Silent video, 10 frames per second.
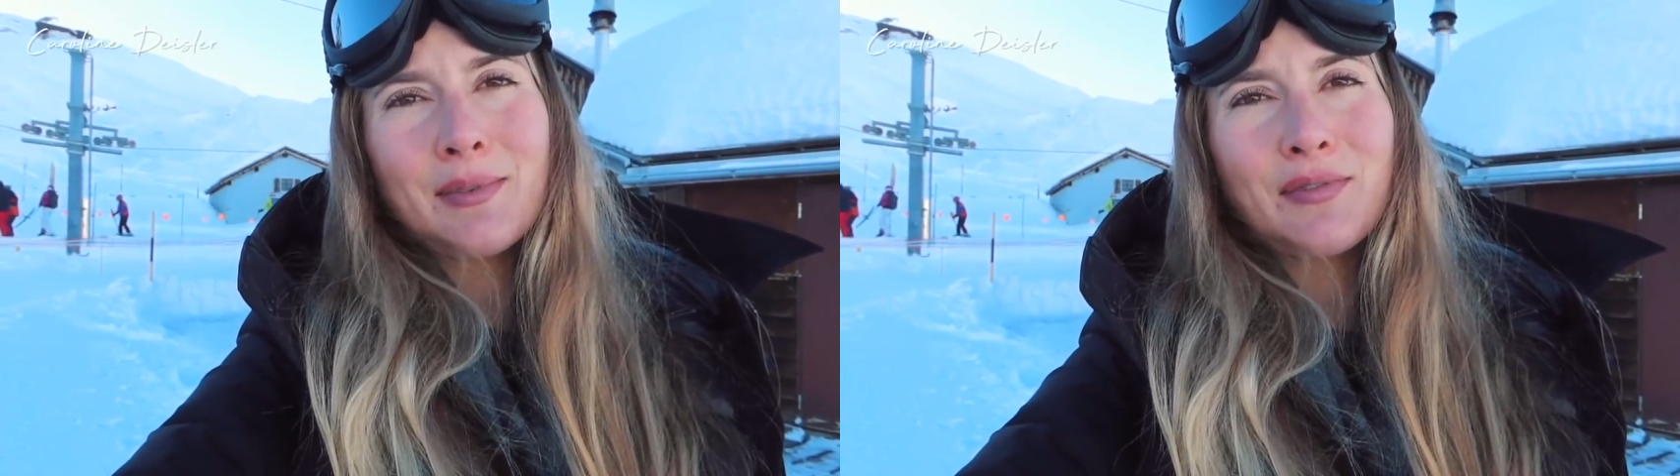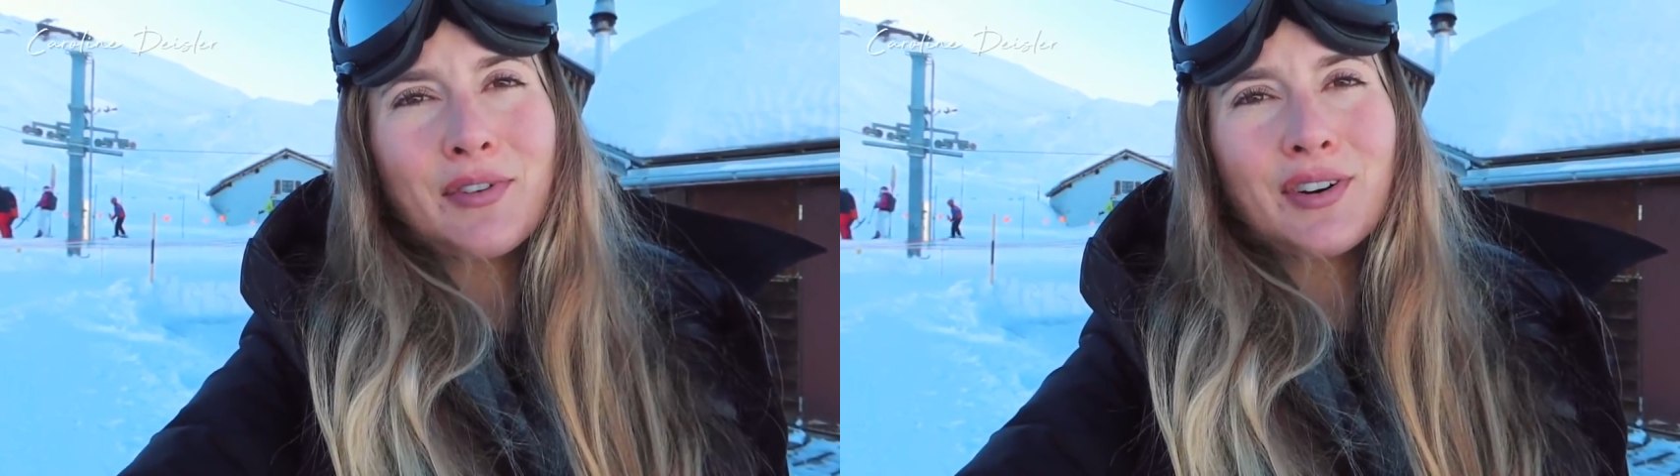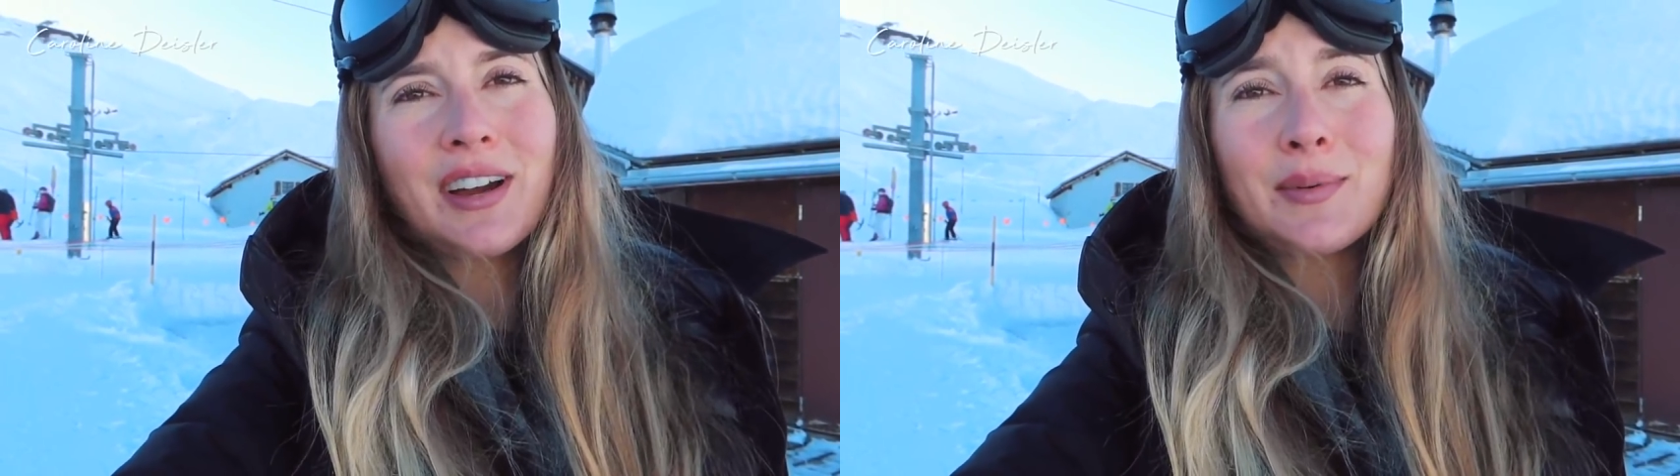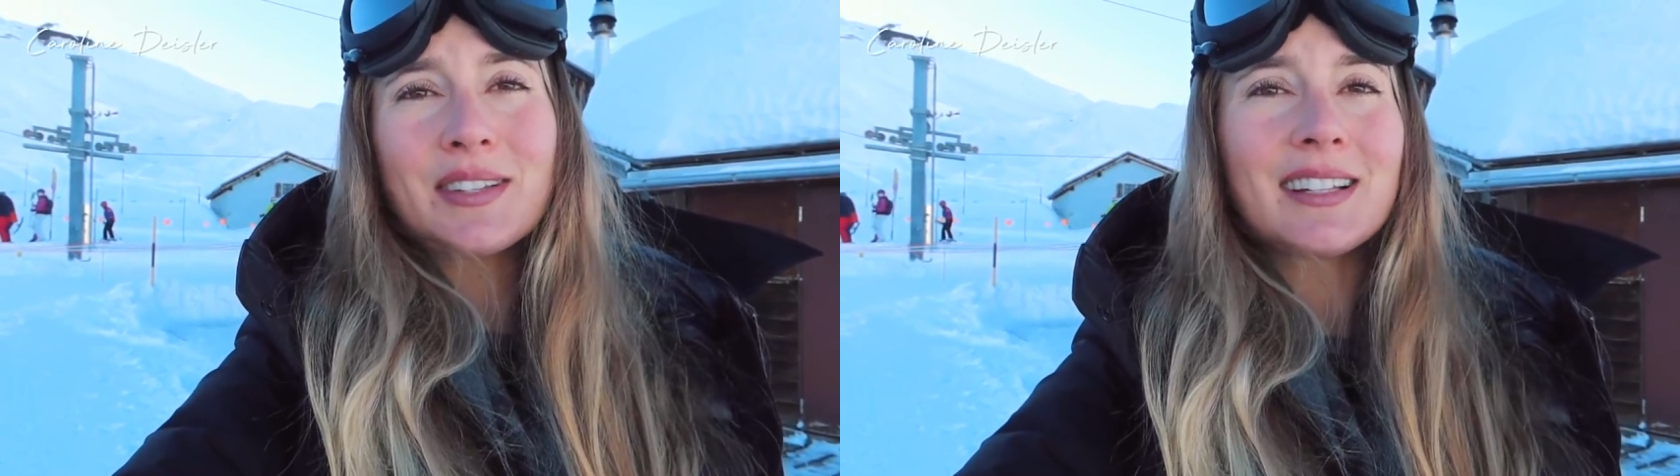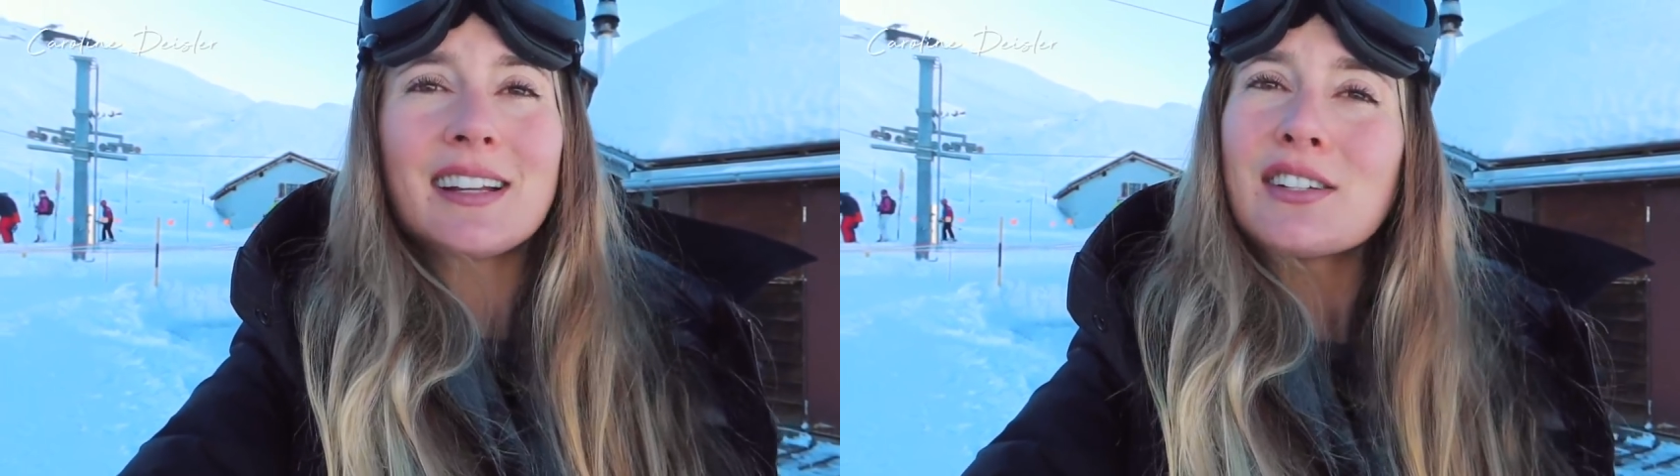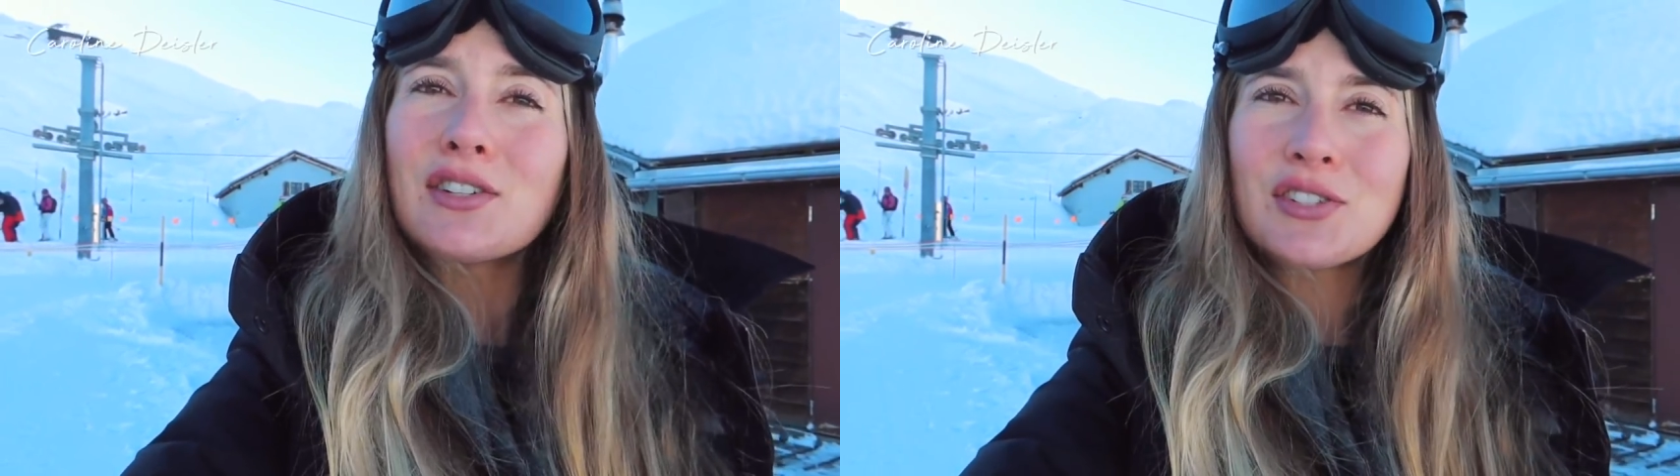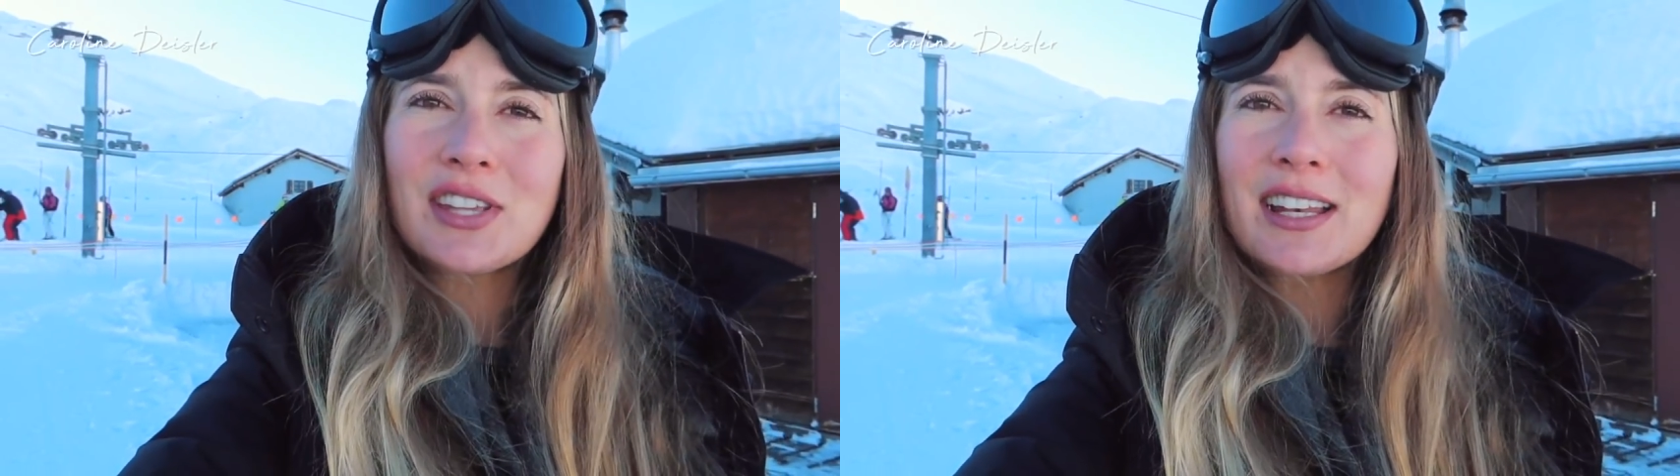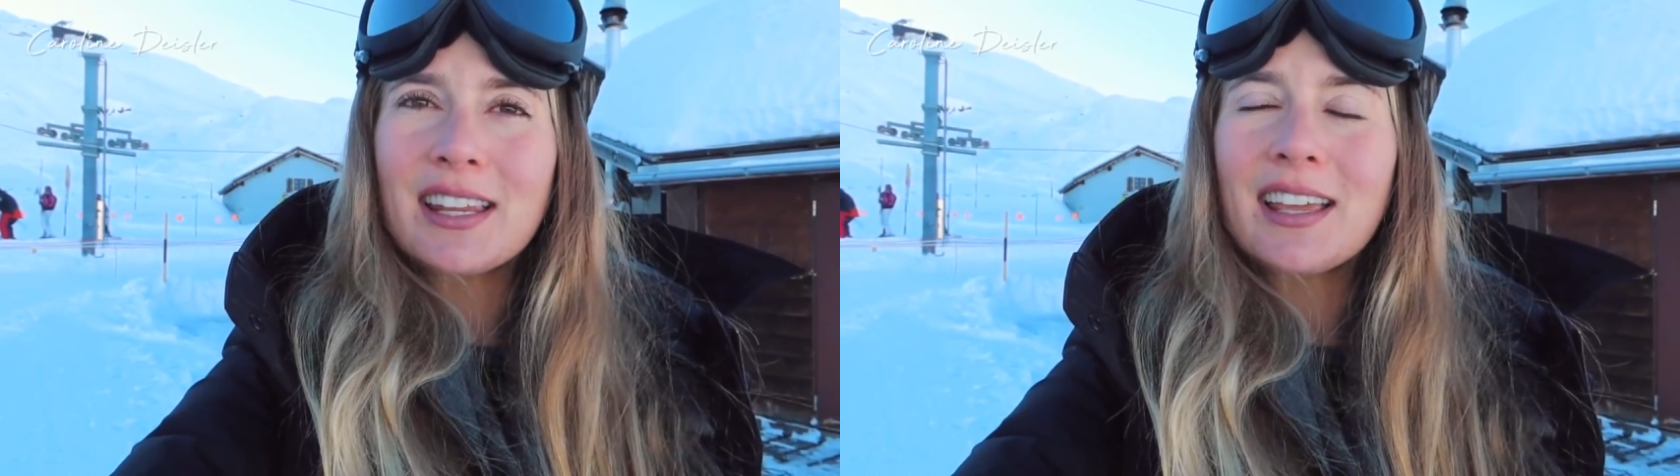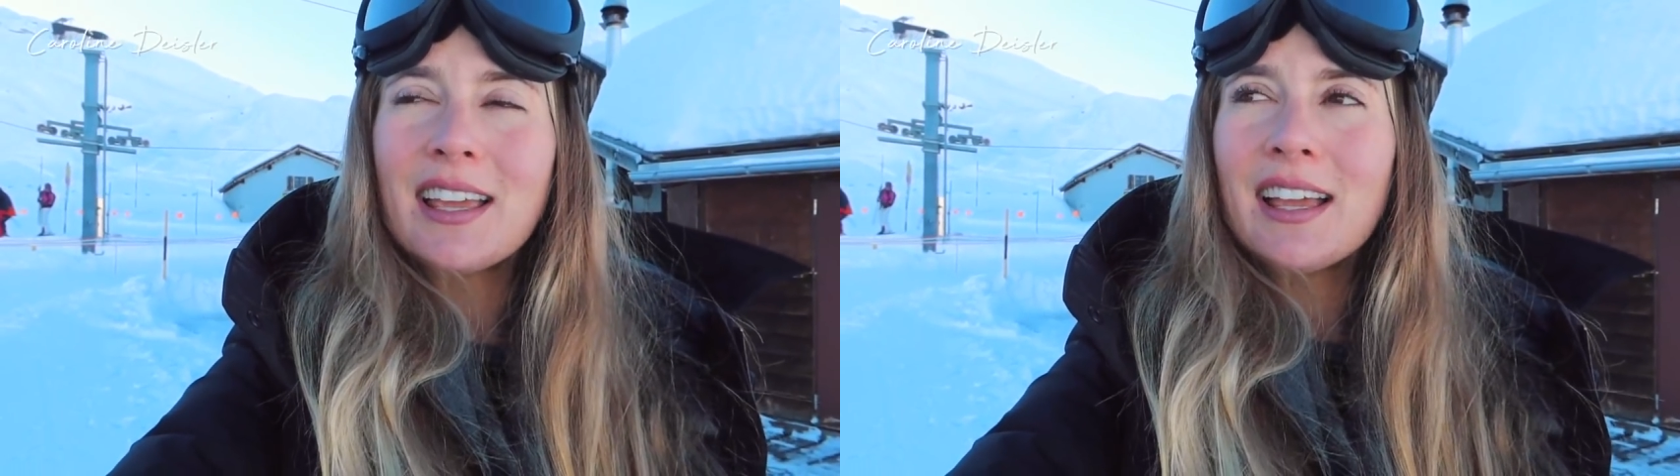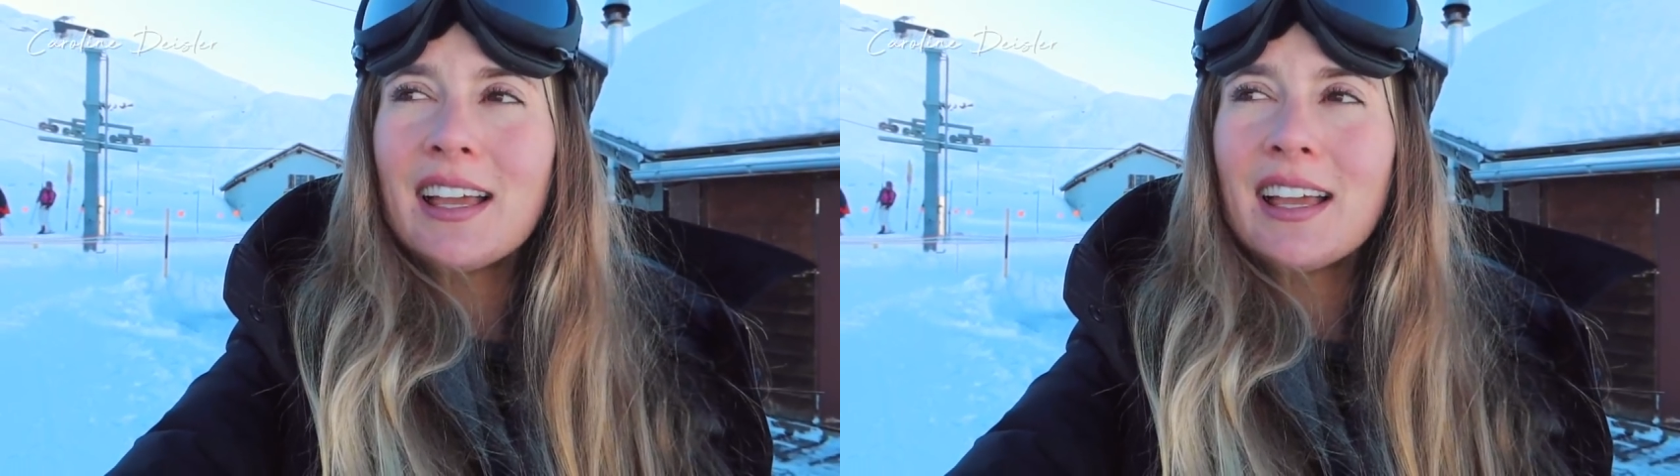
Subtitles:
before I was a little too skinny,